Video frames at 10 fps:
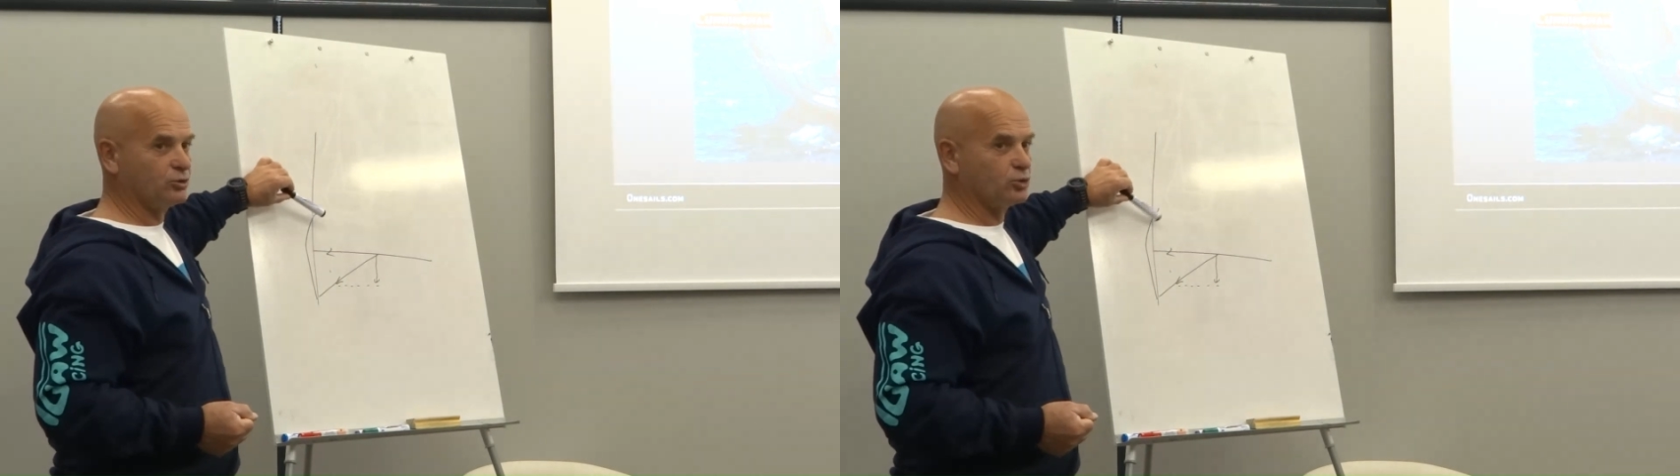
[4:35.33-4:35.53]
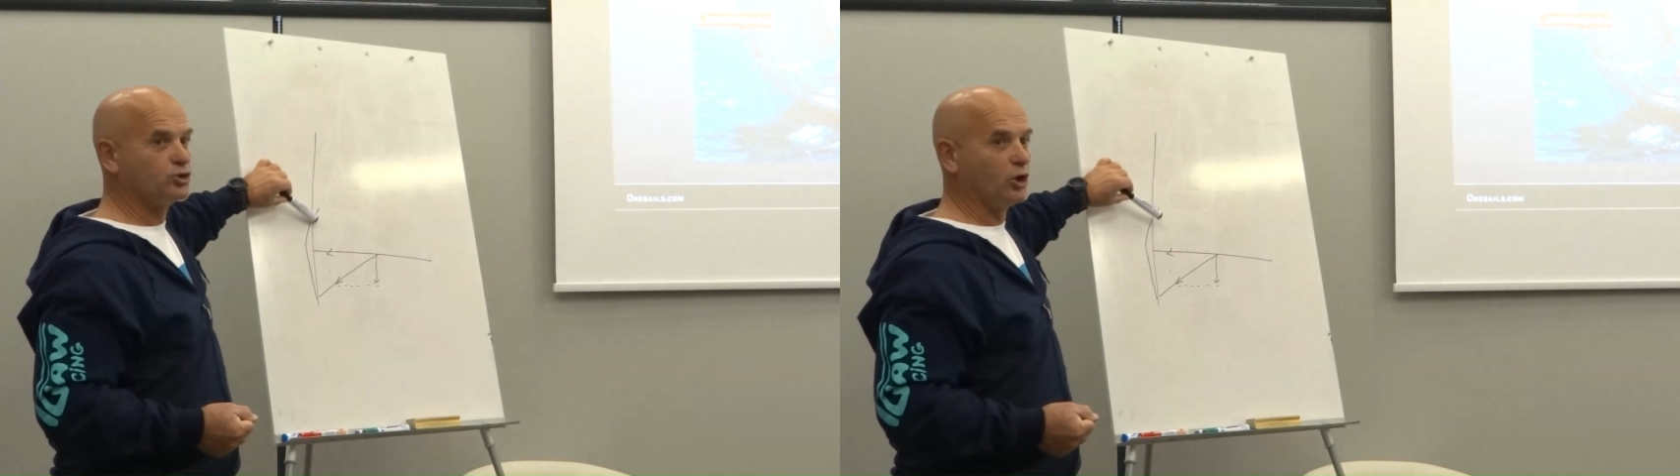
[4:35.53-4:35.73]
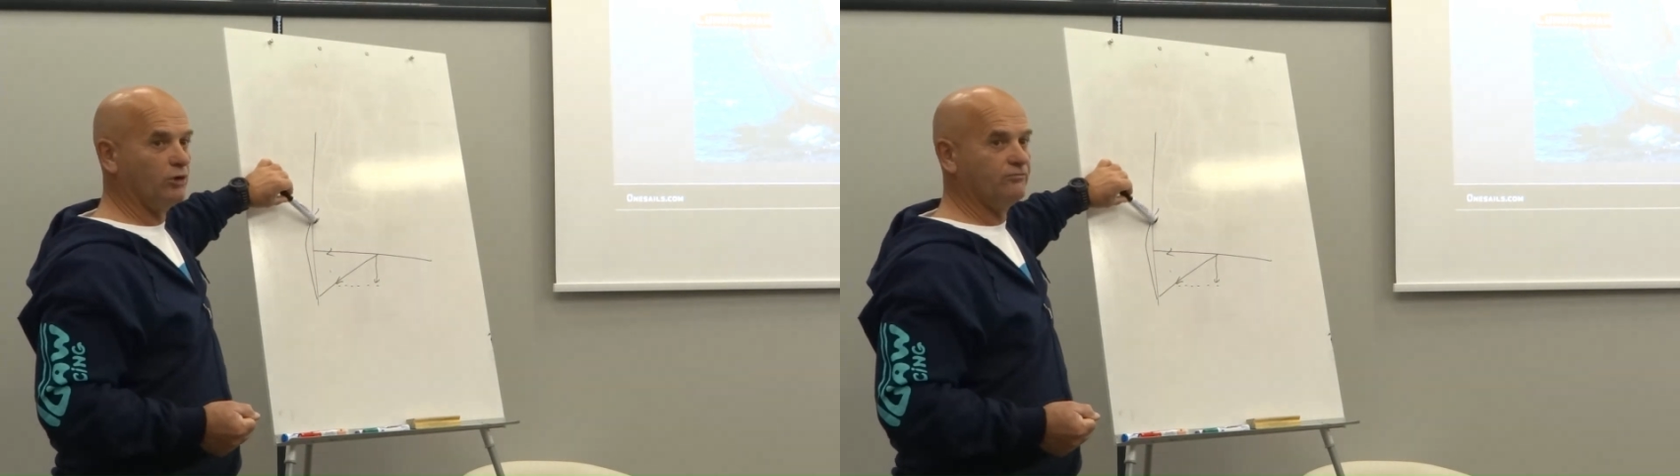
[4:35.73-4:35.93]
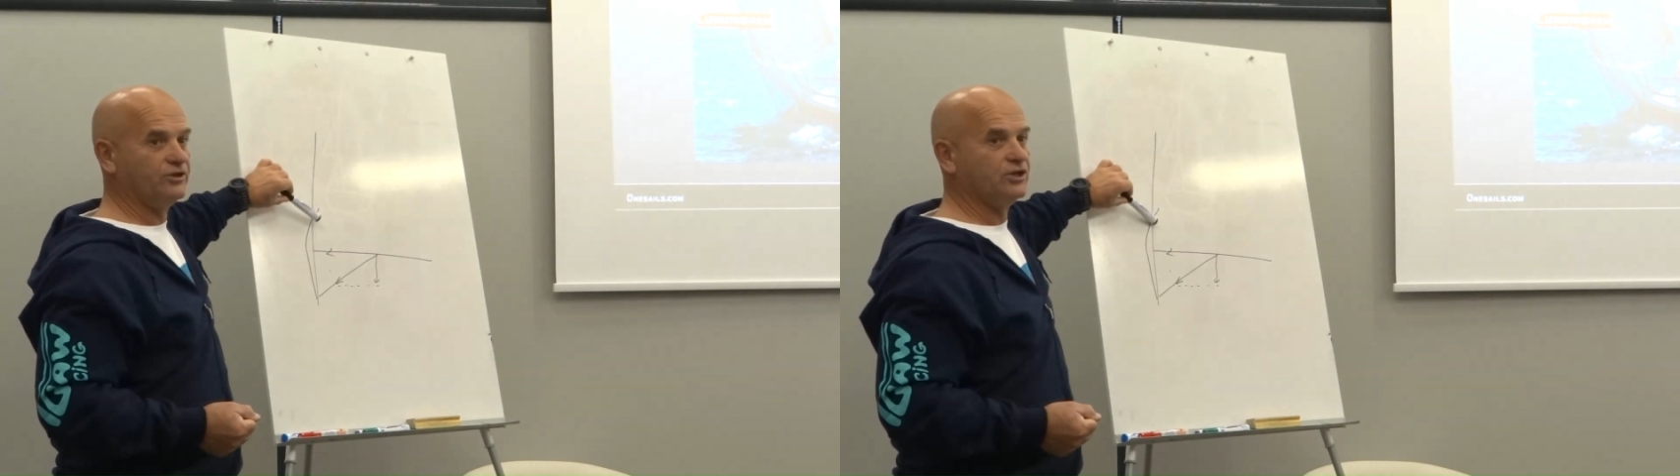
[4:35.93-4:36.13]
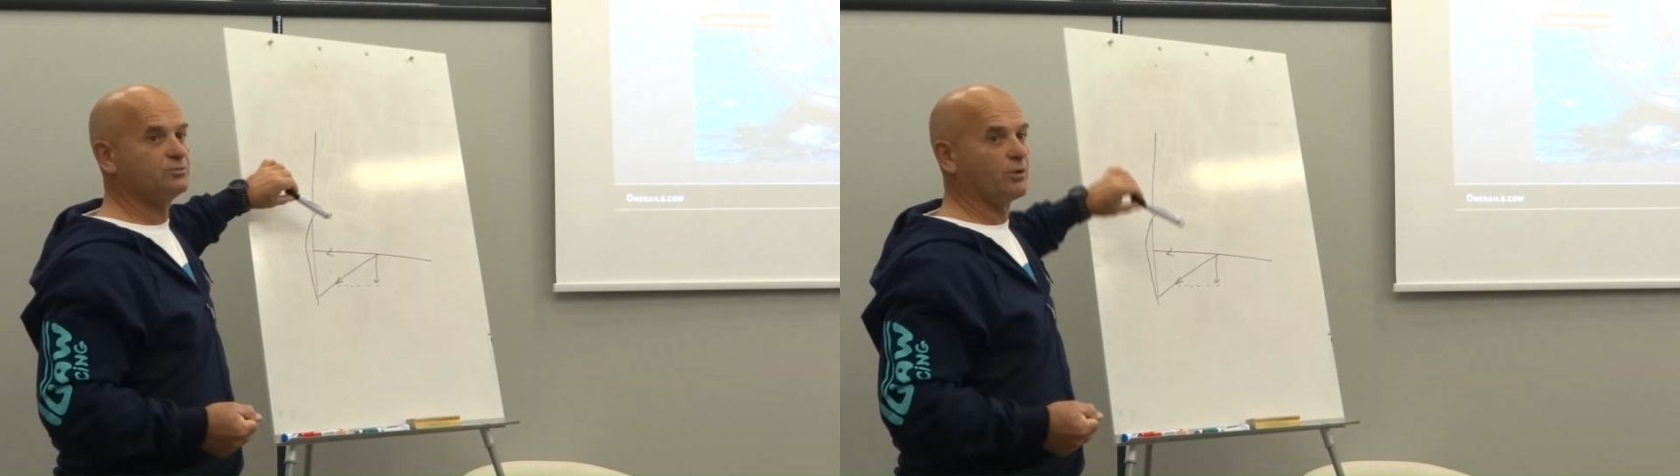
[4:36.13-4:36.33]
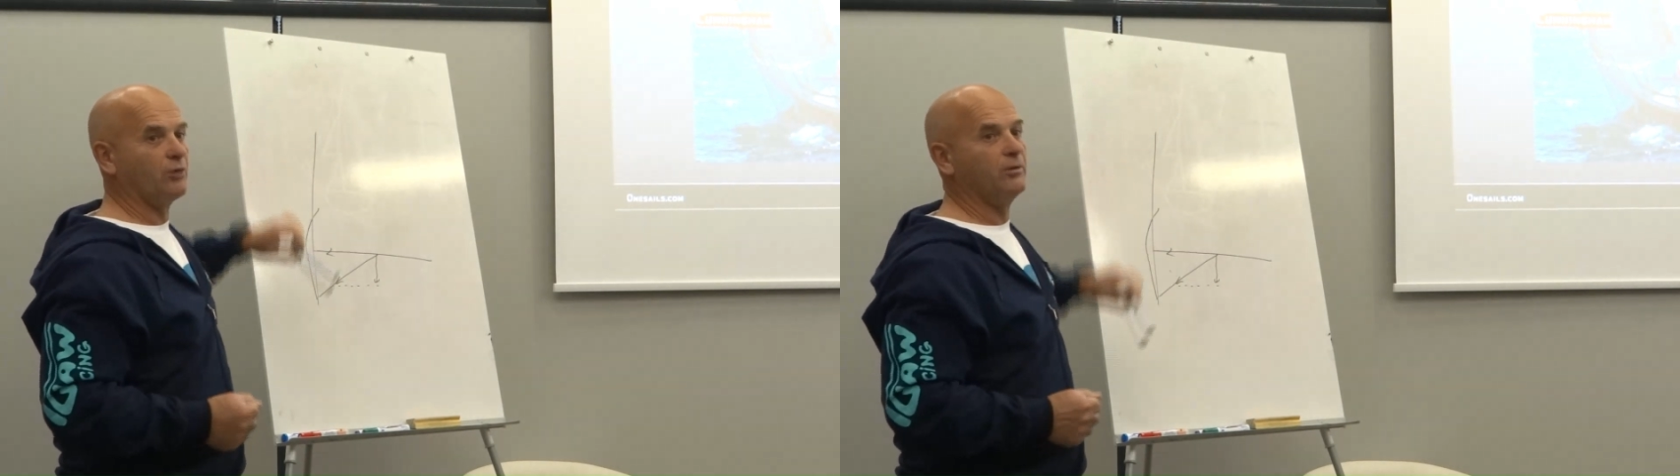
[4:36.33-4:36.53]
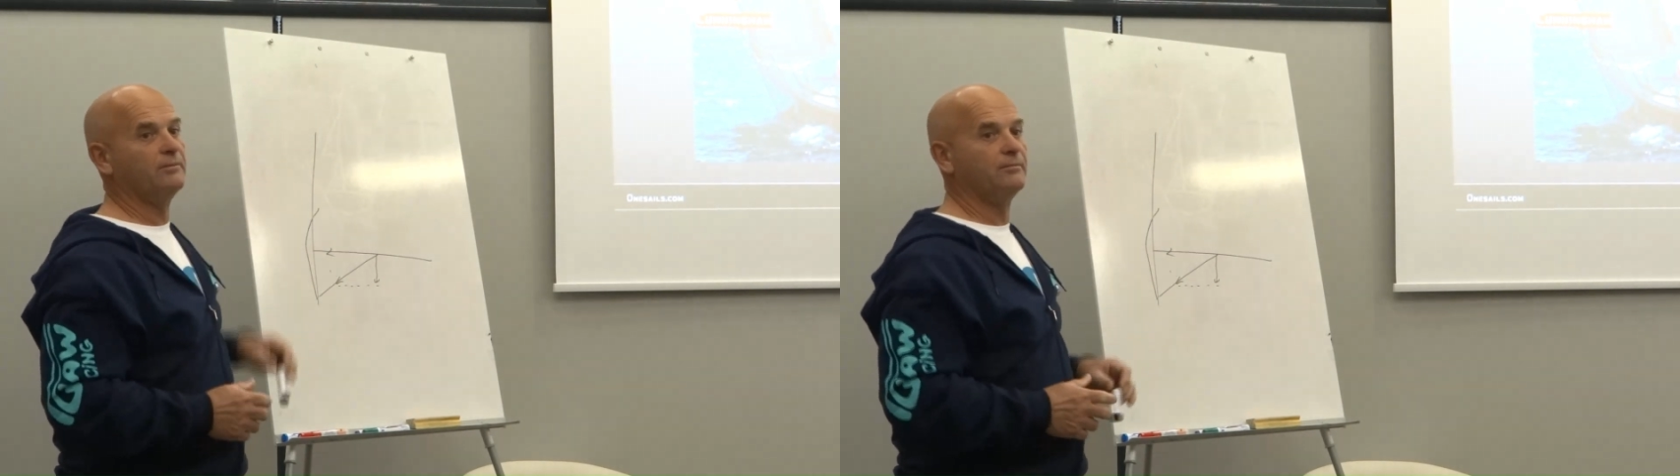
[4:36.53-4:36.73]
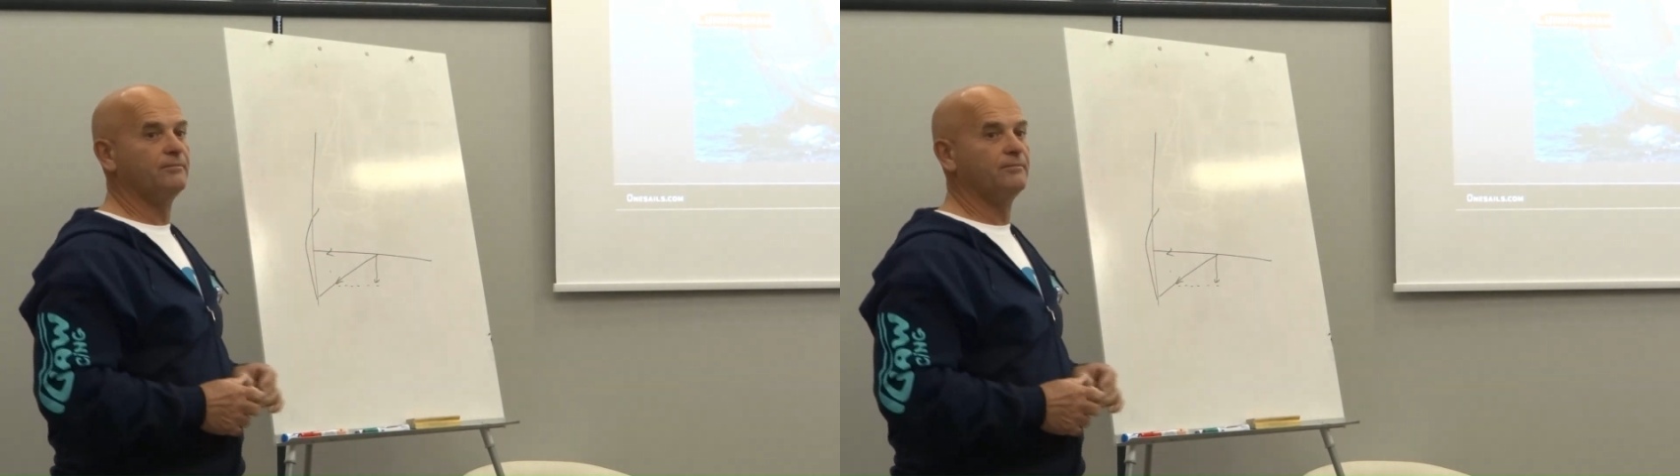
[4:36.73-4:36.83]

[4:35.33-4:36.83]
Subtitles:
to solve this problem?